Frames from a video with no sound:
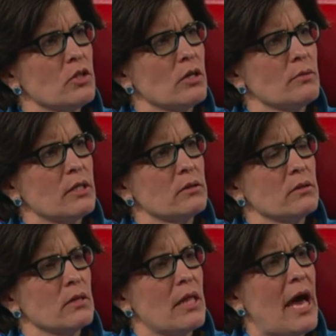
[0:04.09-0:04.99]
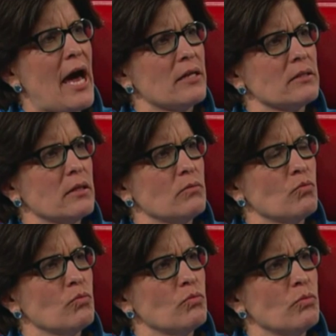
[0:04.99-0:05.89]
Talk about that and
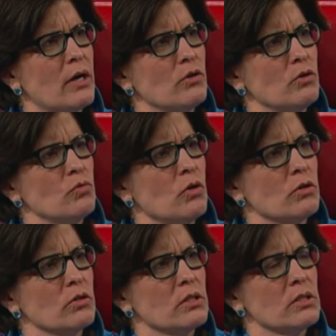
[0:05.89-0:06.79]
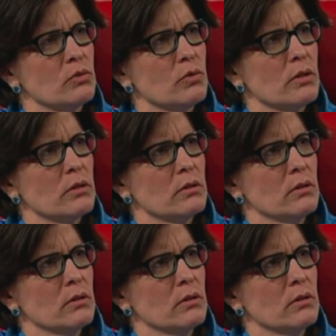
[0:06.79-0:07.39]
how you are going to deal with it.